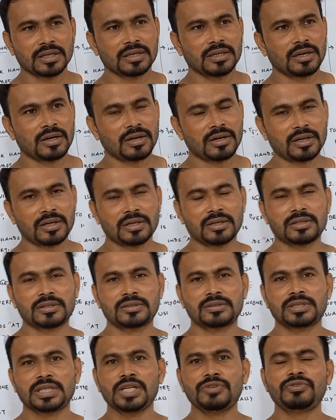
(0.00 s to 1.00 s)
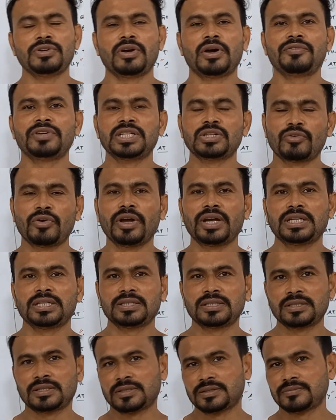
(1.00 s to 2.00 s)
or if you have any
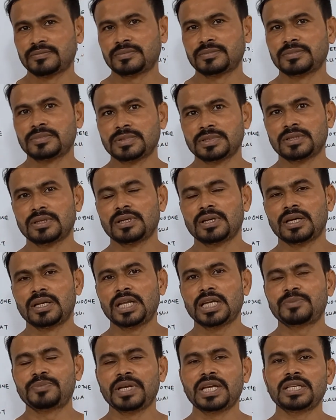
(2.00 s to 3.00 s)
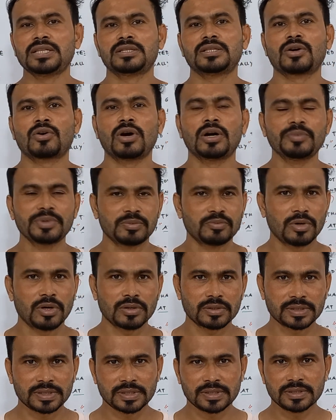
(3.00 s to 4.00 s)
query, let me in the comment
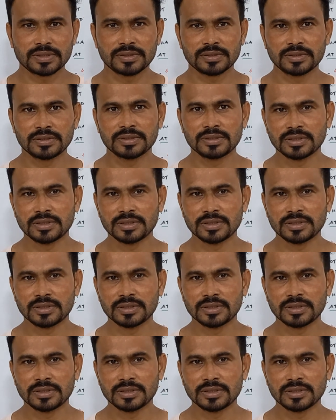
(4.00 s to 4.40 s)
box.